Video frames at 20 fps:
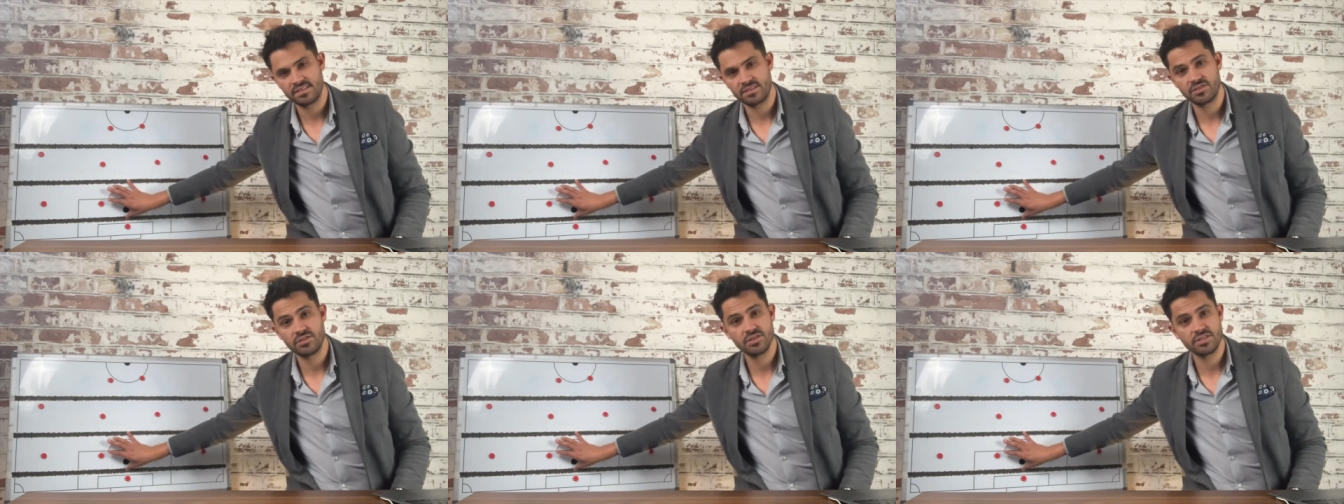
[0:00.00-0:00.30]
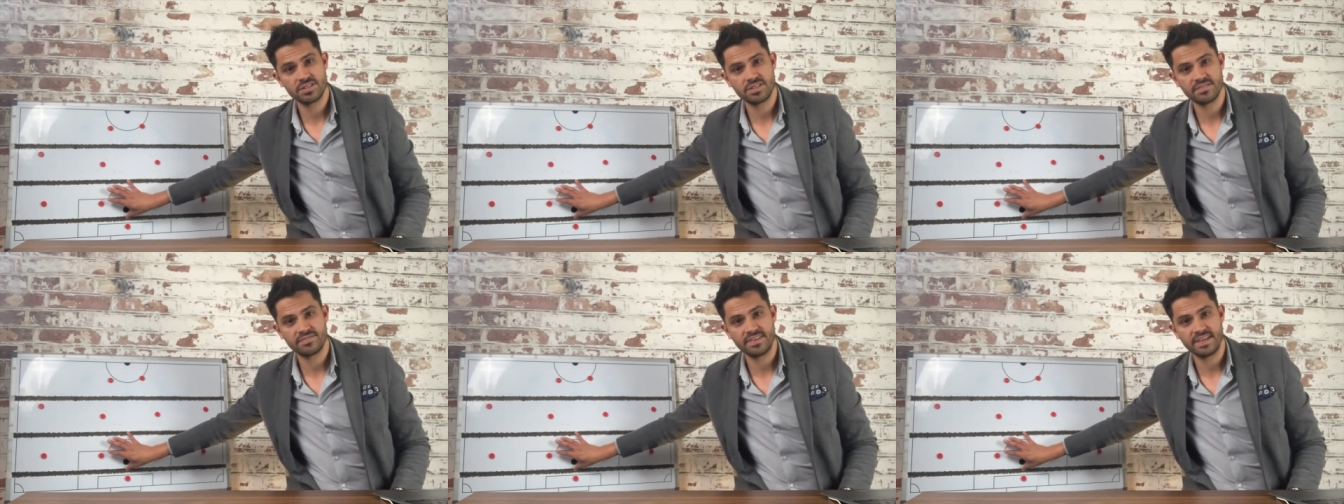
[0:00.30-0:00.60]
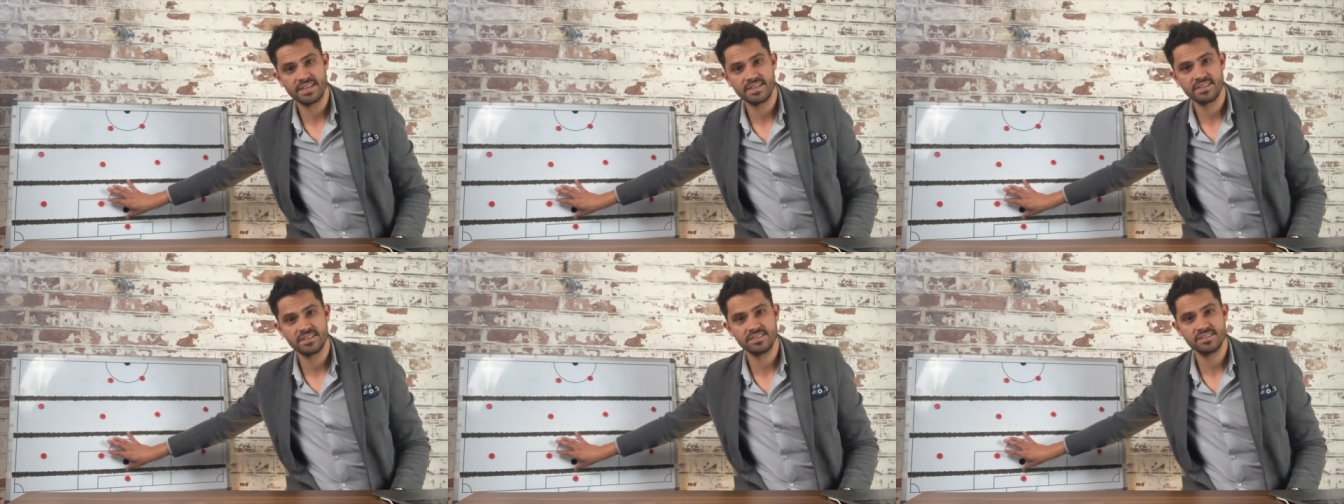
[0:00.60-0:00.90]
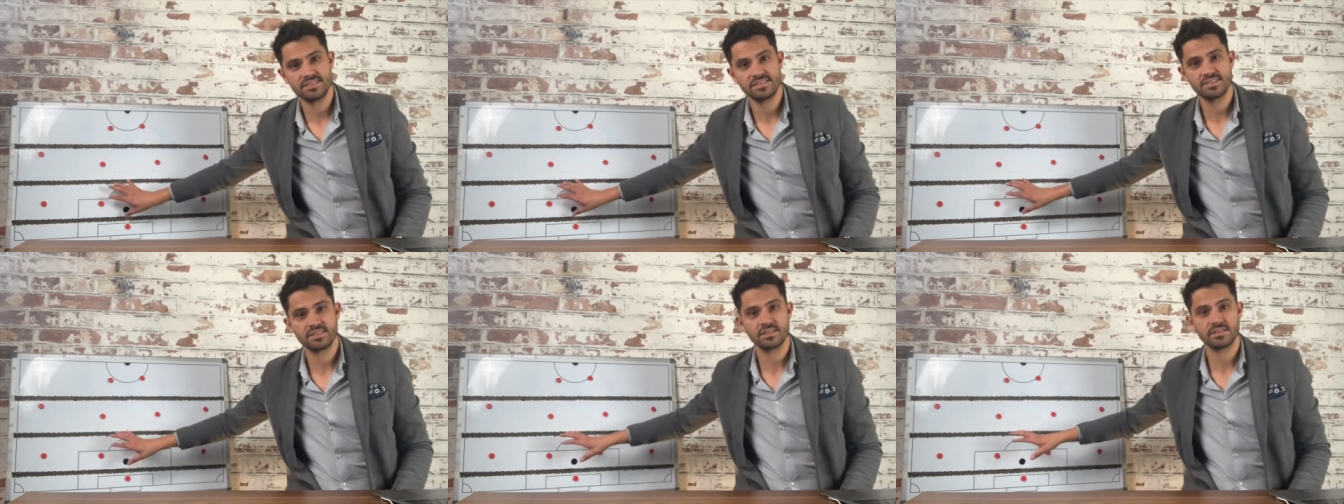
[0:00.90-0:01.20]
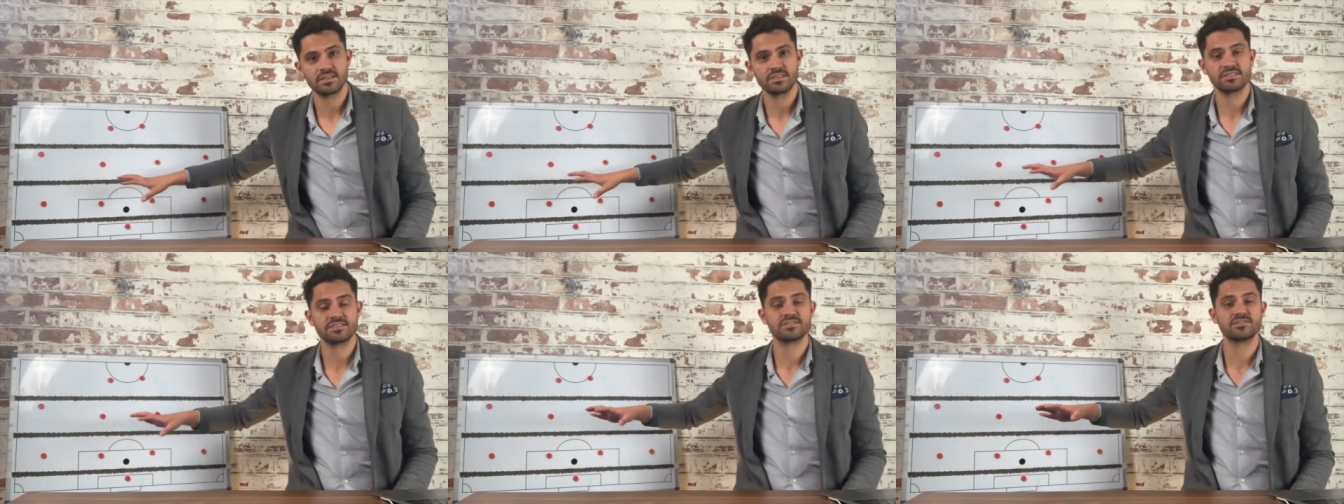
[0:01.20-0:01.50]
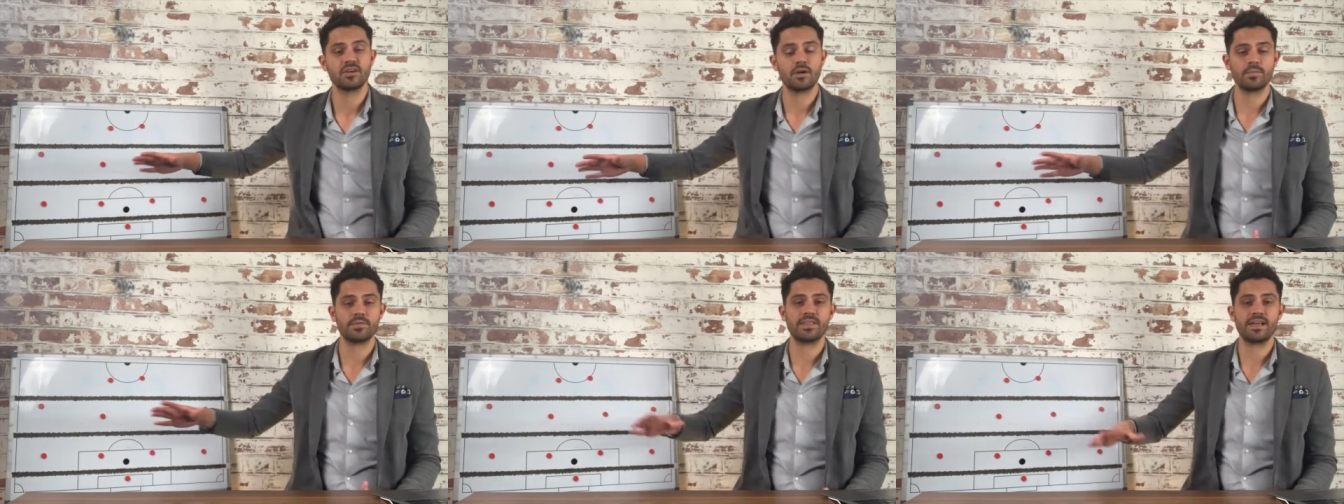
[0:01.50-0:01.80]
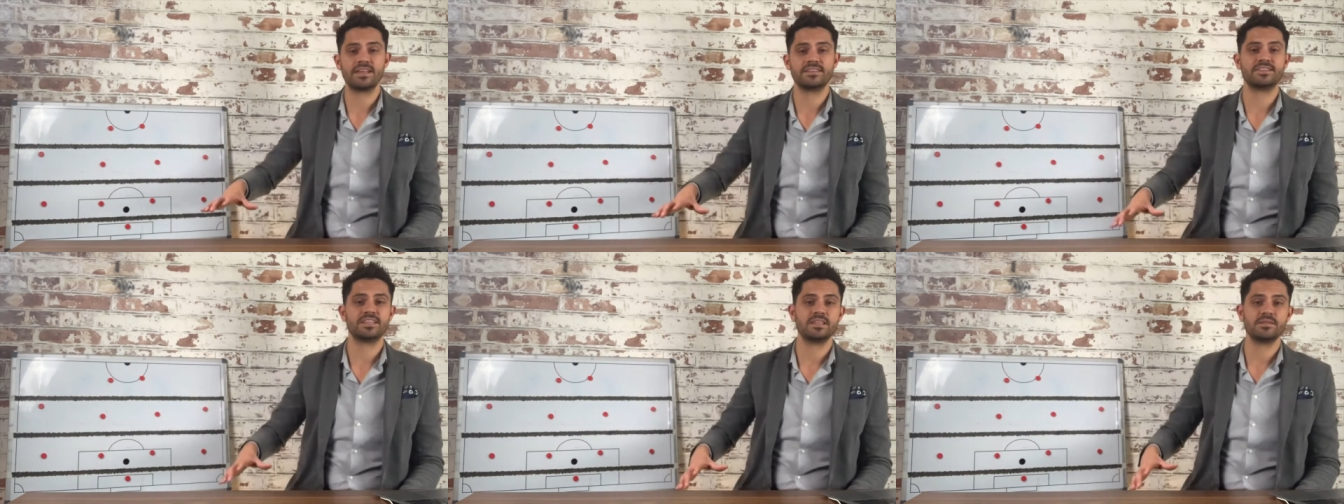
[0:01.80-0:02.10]
Good defenders stop their
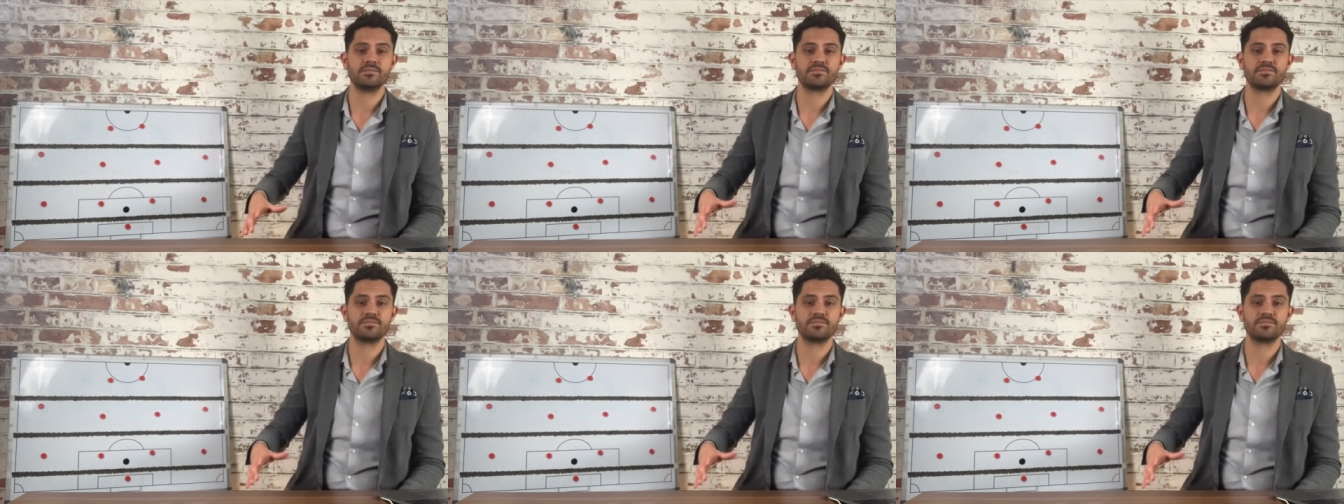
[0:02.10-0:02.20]
team